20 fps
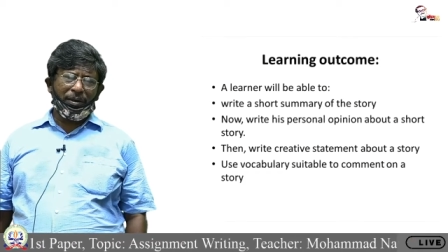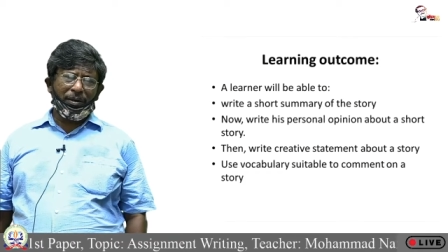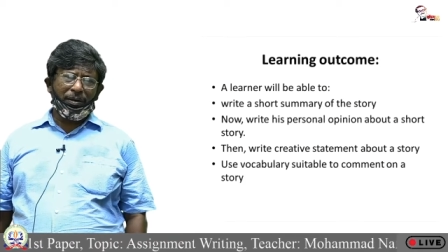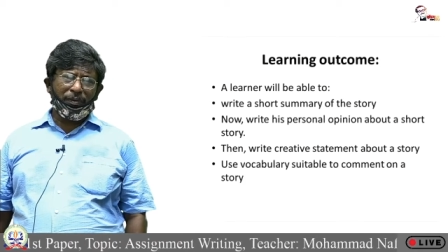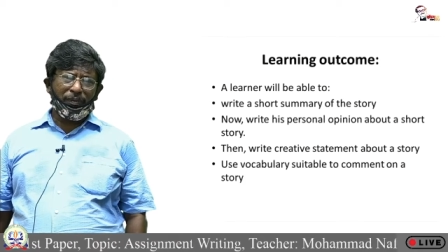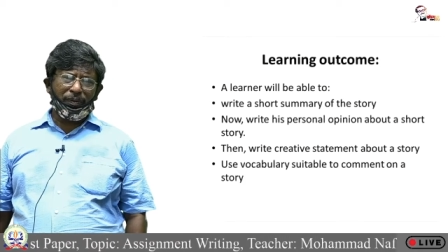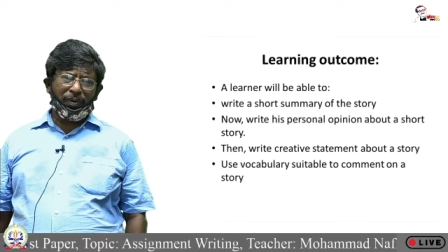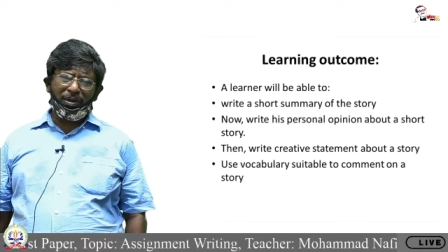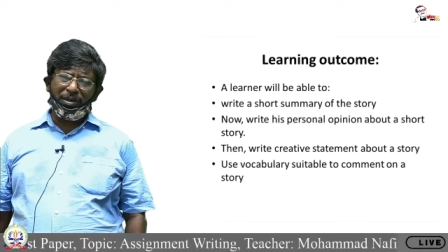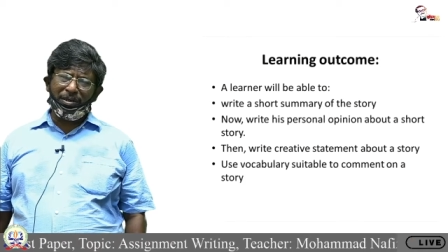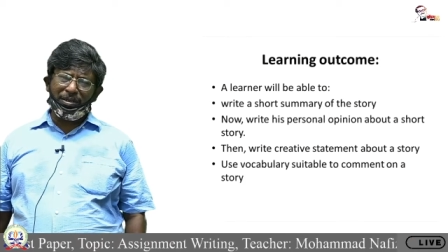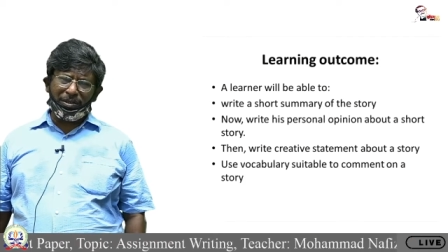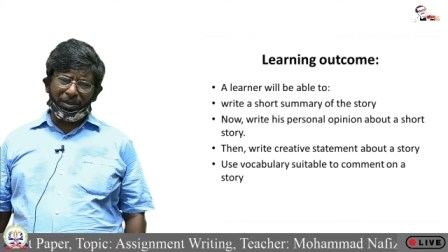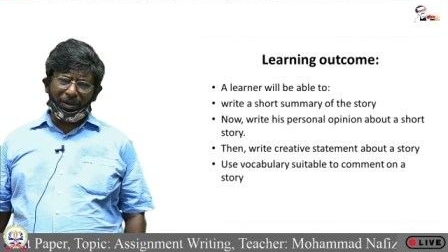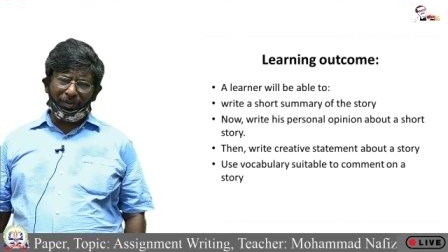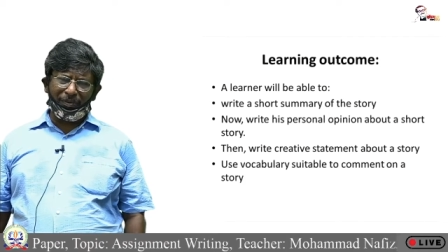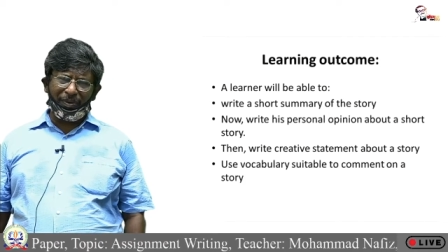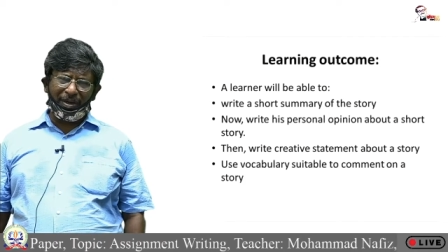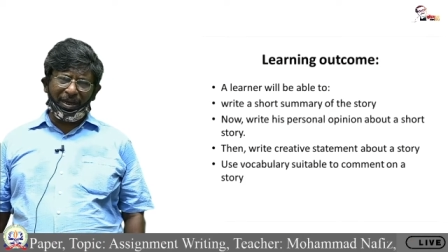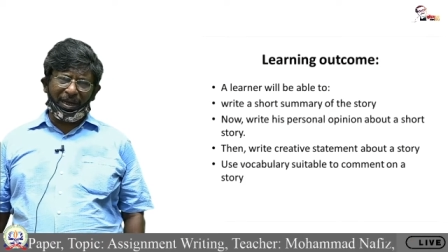fields
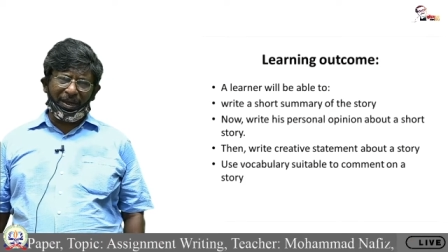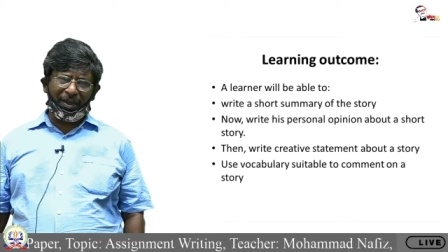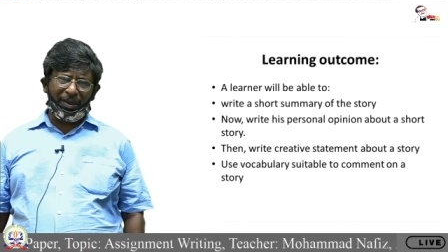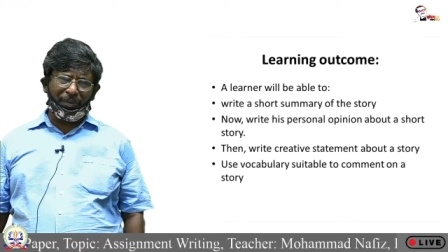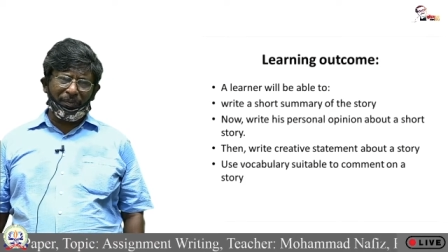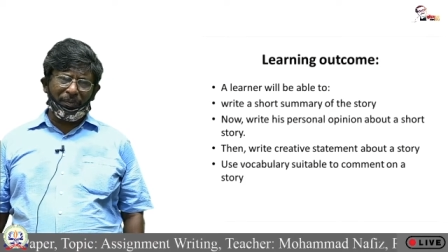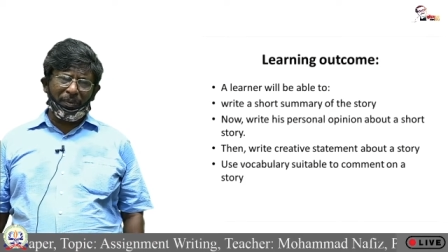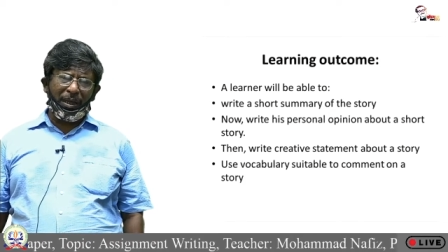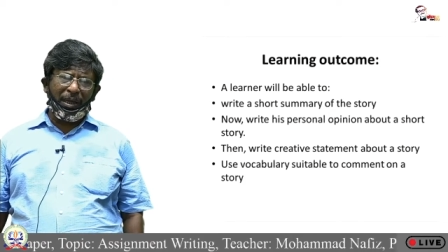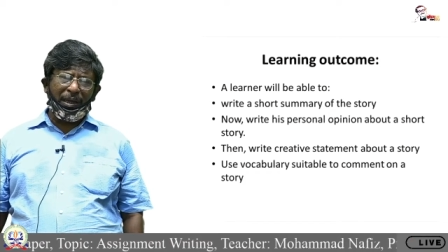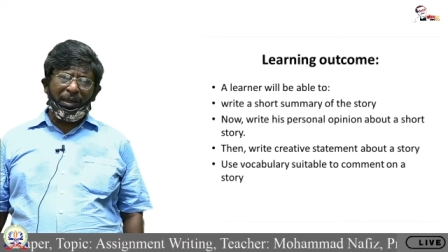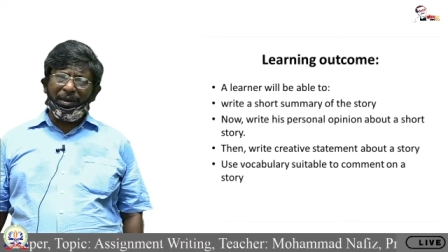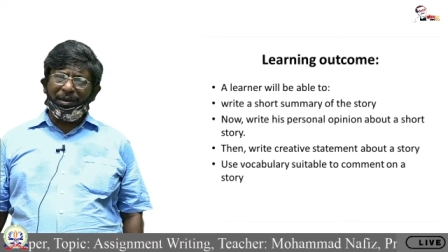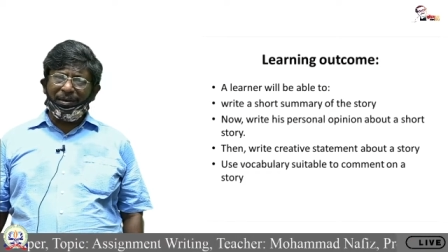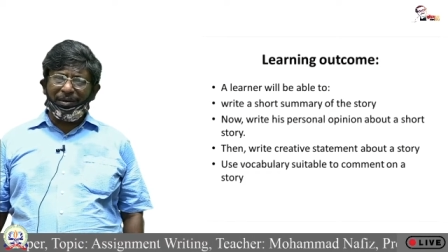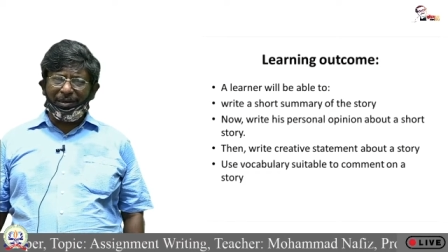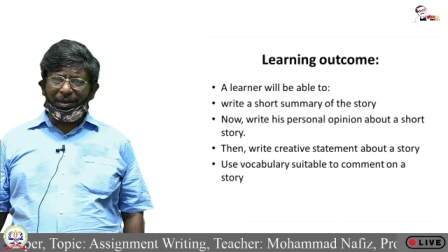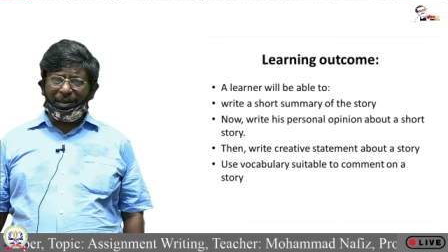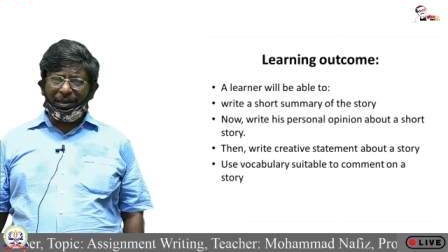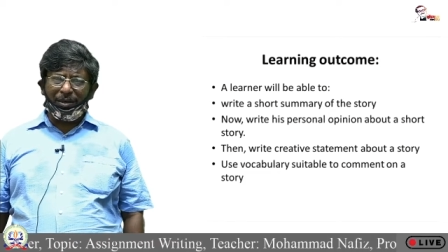of life,
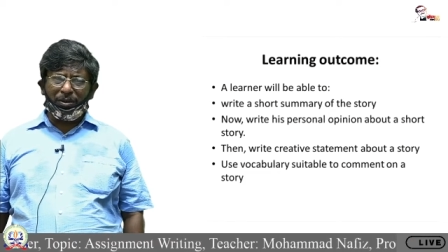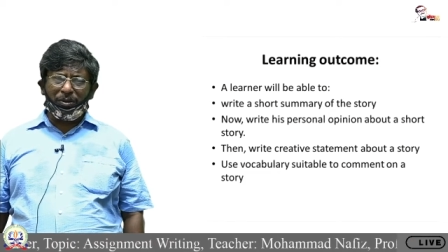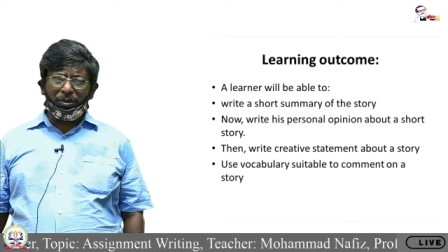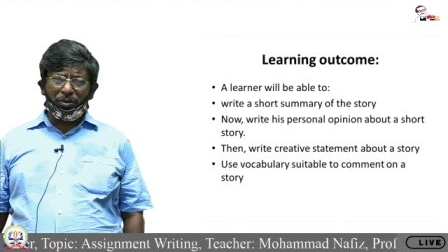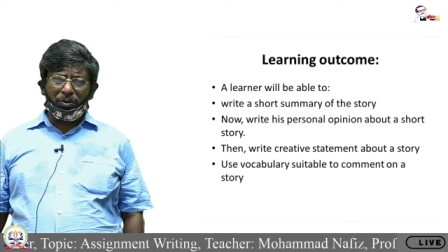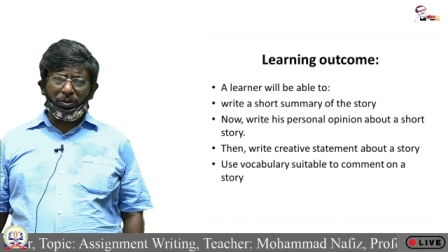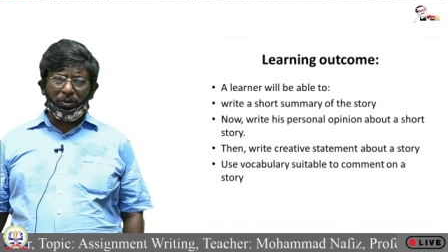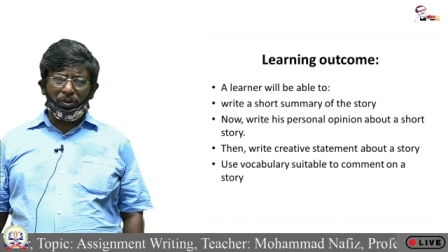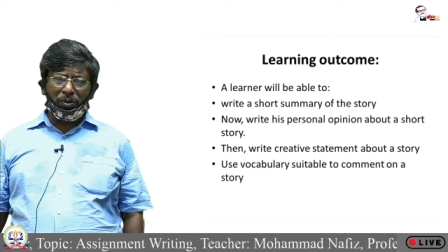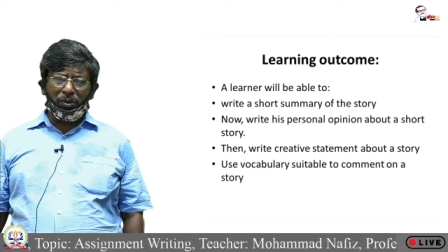need to